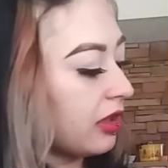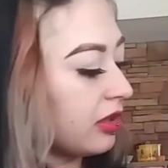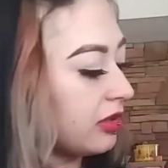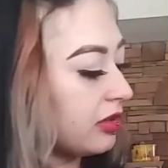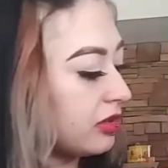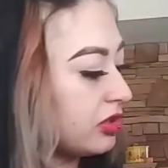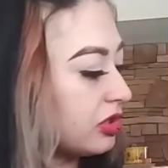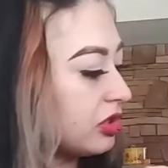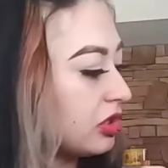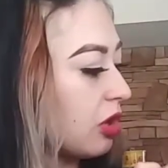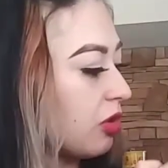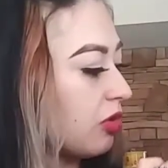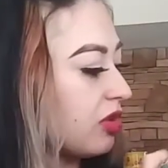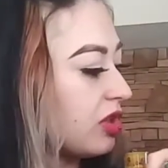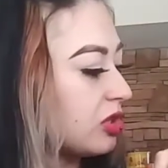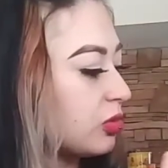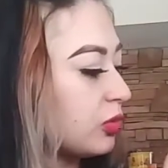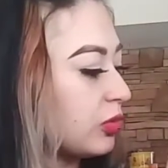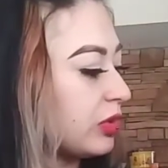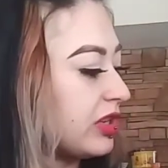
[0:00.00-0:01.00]
So
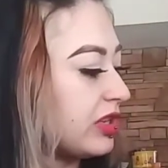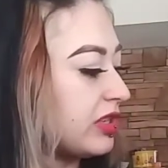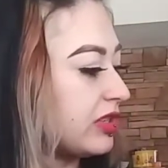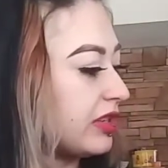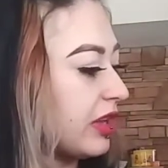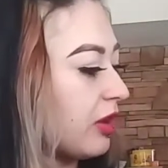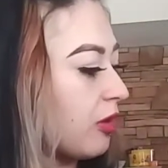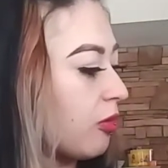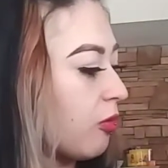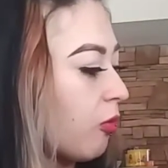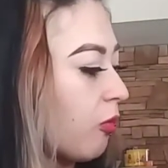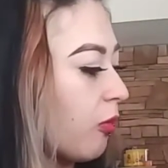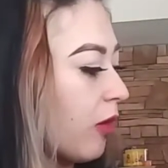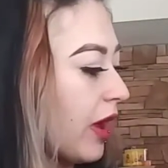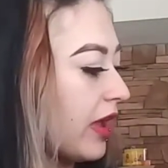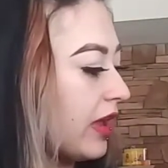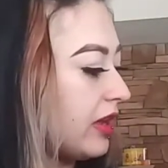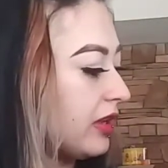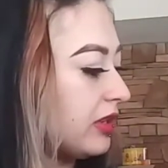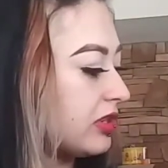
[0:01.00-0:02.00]
this one is a
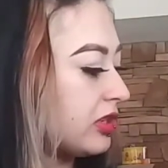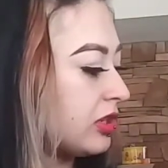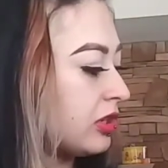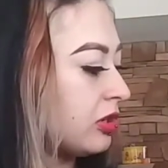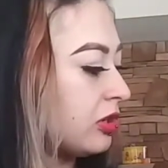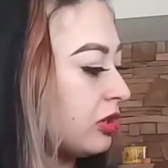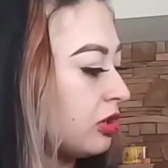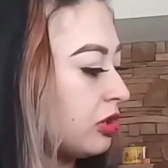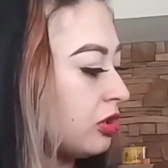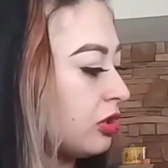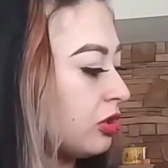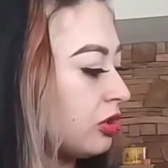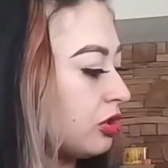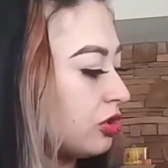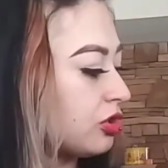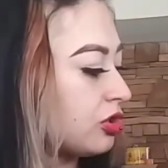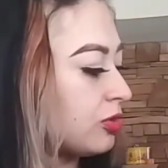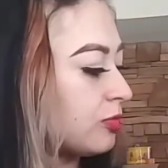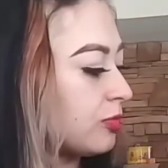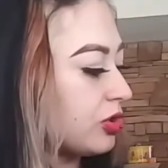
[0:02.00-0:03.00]
white
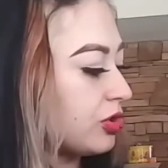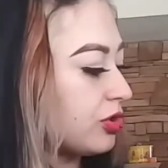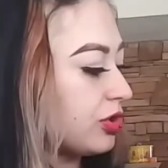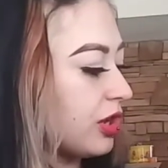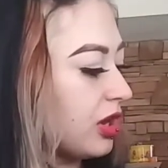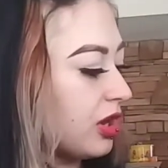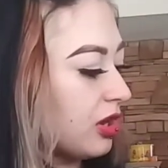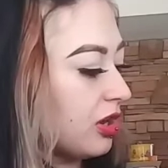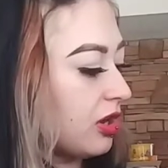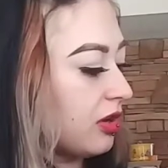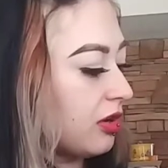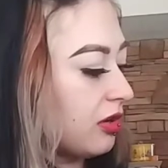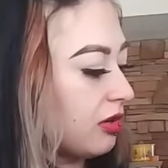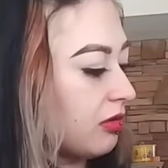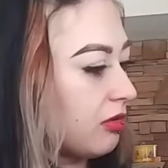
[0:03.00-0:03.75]
shimmer shade.